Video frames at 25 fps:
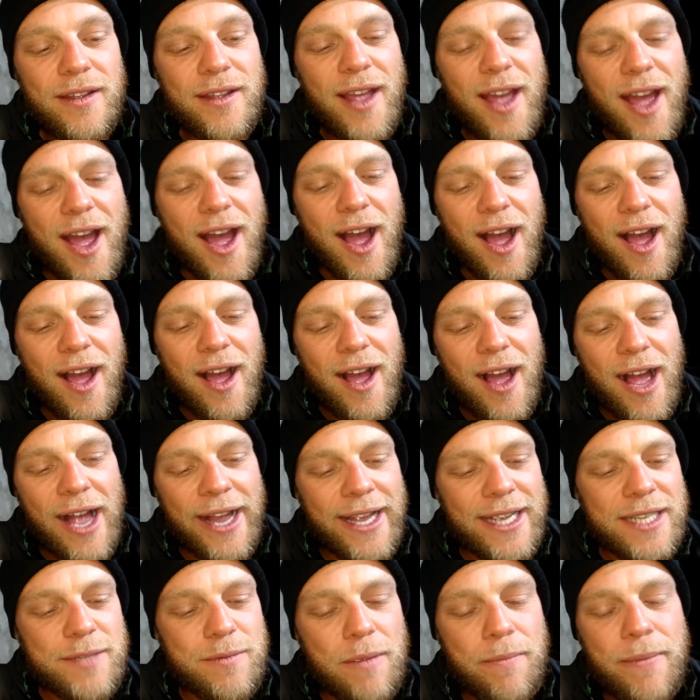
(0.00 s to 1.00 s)
yeah,
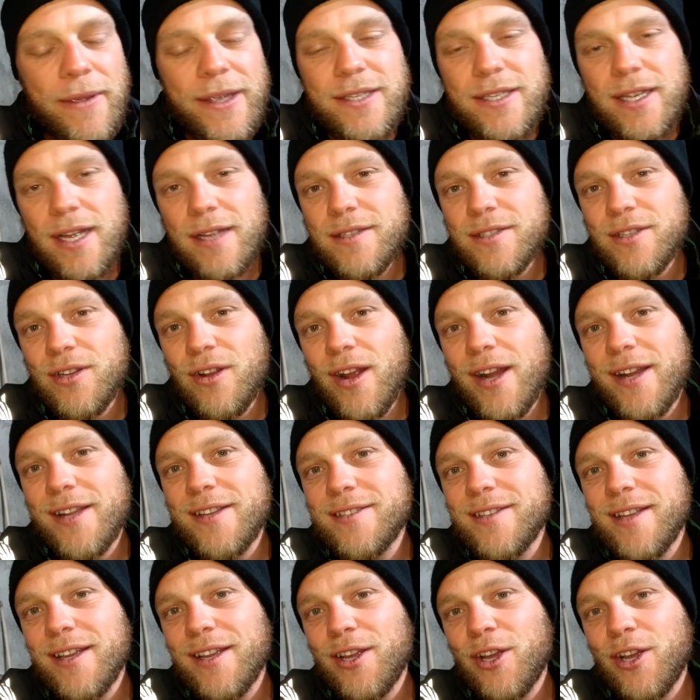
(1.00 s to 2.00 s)
I guess my peace out tonight
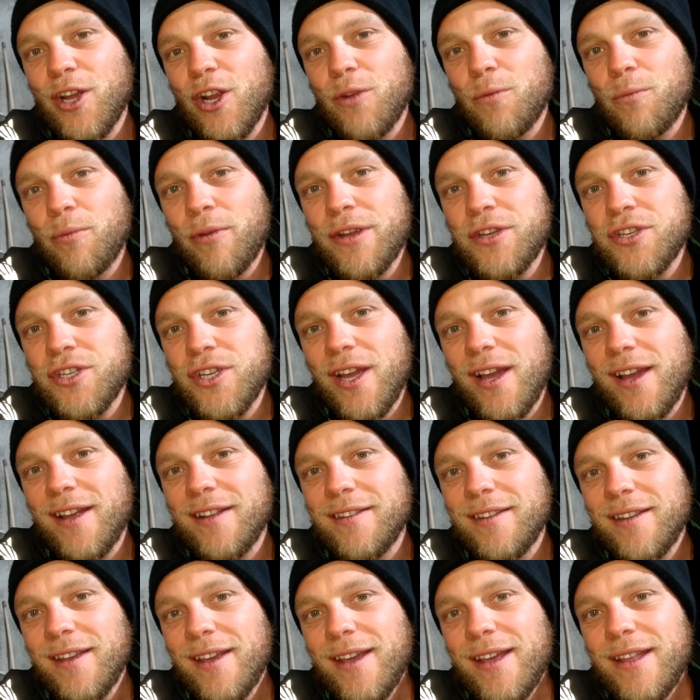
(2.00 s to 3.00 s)
is that you got to
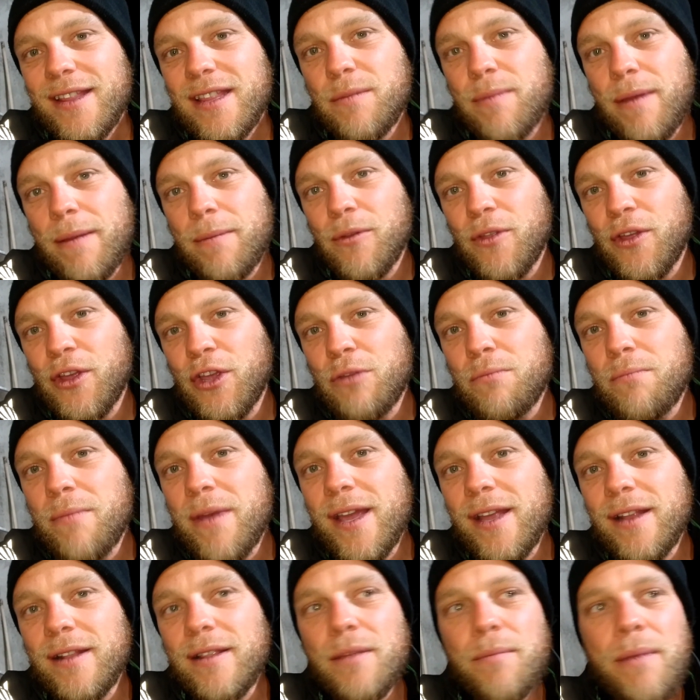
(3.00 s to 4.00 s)
appreciate the people that you
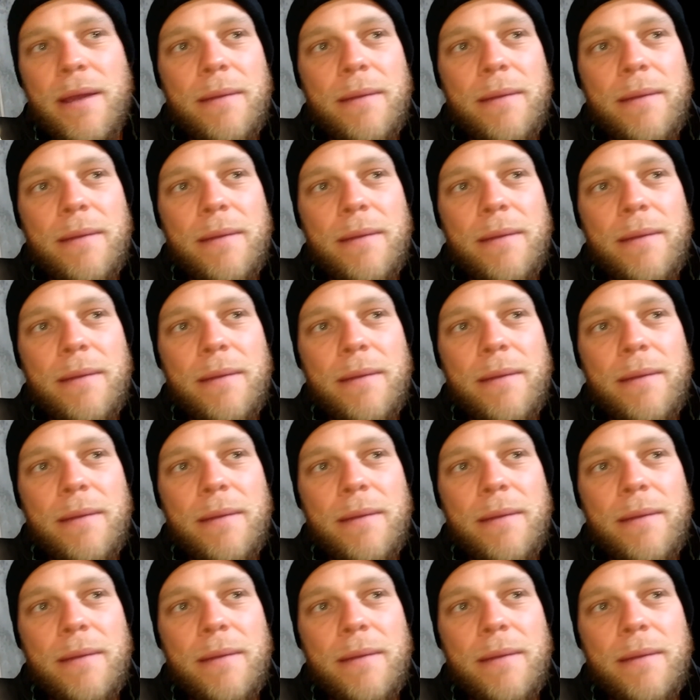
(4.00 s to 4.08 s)
meet,